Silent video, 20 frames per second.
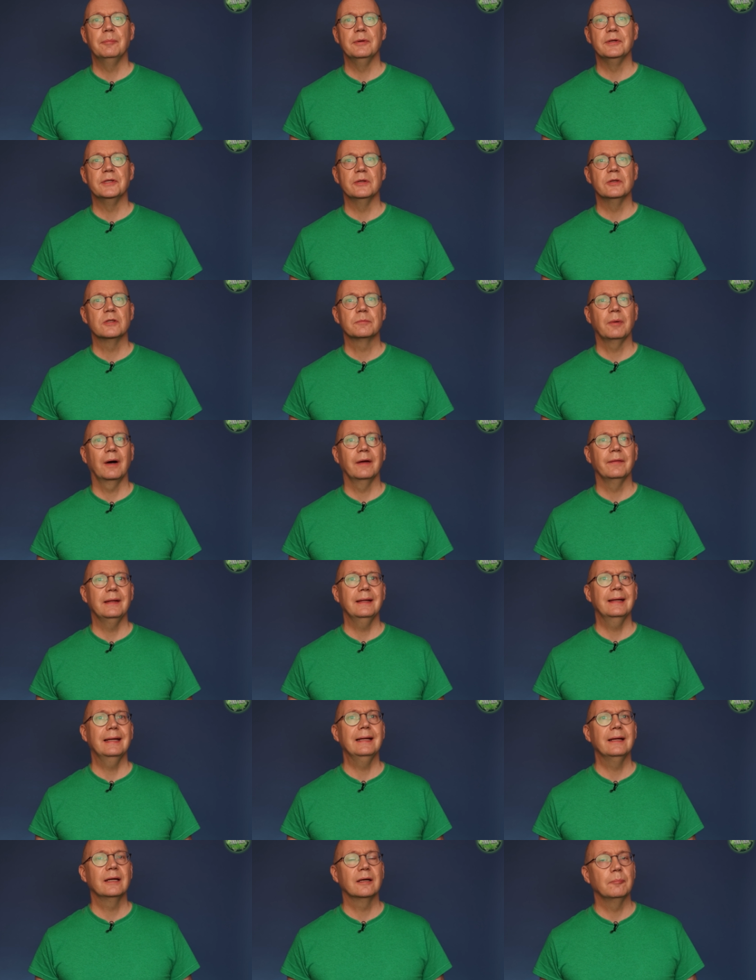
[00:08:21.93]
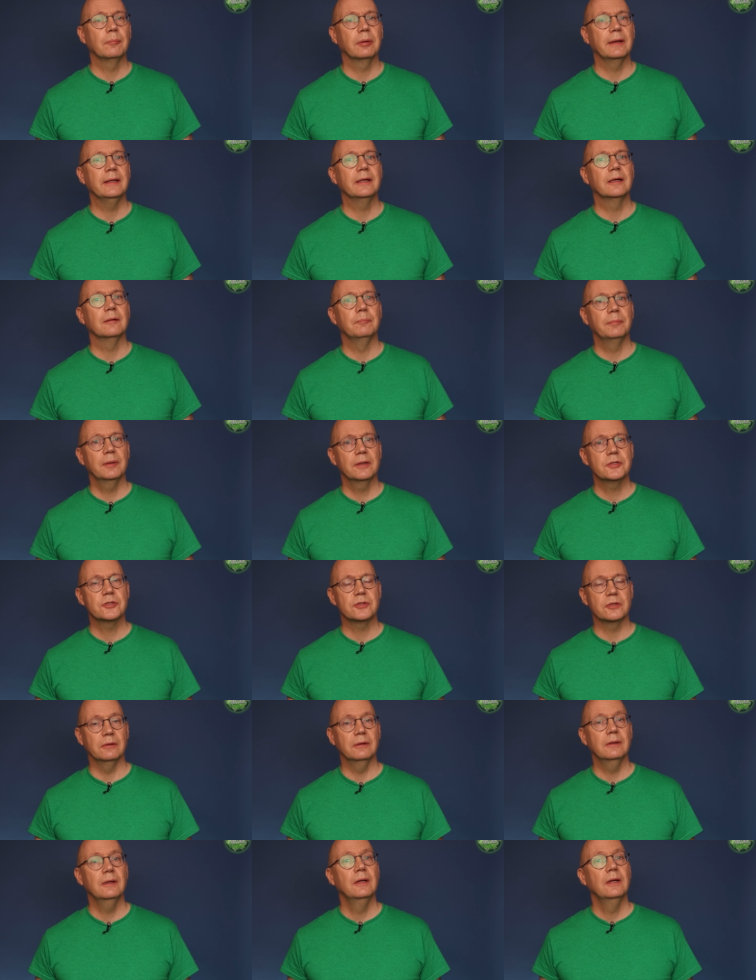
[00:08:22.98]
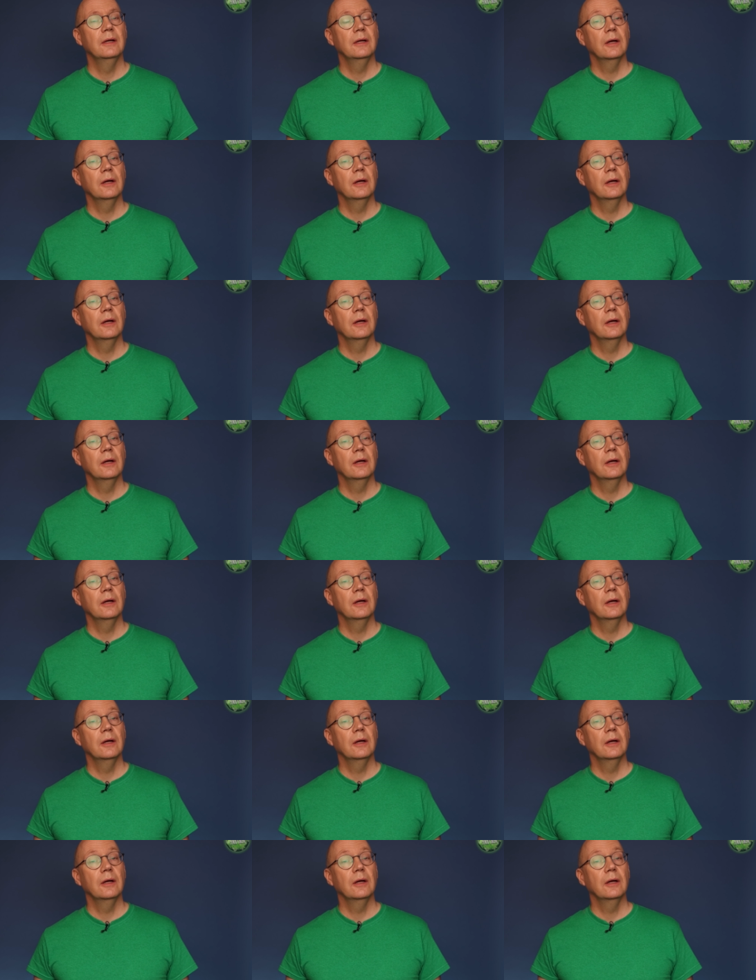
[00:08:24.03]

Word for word: produced by the incomplete combustion